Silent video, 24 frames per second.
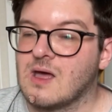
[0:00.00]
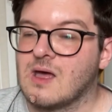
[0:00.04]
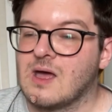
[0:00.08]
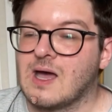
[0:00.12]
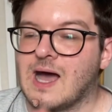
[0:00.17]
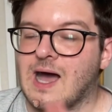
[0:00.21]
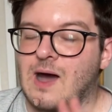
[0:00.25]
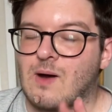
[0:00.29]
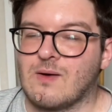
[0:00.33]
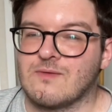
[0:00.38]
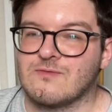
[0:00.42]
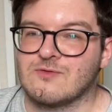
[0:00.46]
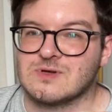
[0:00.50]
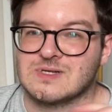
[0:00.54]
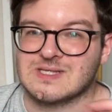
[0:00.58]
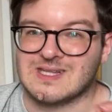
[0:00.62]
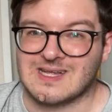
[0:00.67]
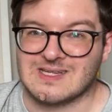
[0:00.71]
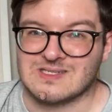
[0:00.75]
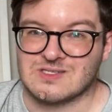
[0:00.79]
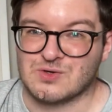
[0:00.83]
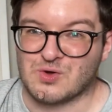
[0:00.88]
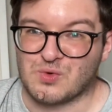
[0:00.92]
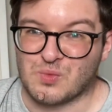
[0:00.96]
However,
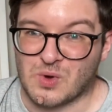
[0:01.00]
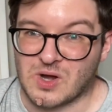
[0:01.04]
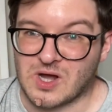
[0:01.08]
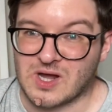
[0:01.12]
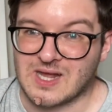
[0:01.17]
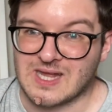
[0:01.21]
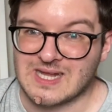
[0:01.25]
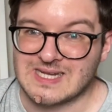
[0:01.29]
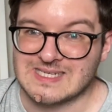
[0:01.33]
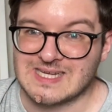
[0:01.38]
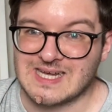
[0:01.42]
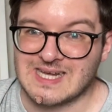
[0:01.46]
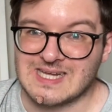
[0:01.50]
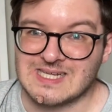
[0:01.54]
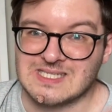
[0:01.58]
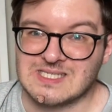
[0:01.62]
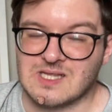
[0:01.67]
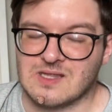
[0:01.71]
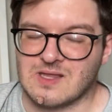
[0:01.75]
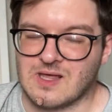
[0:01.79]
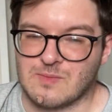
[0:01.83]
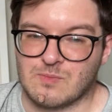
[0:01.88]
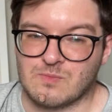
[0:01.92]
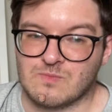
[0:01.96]
that's not working days, that
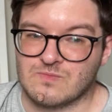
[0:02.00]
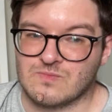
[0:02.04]
they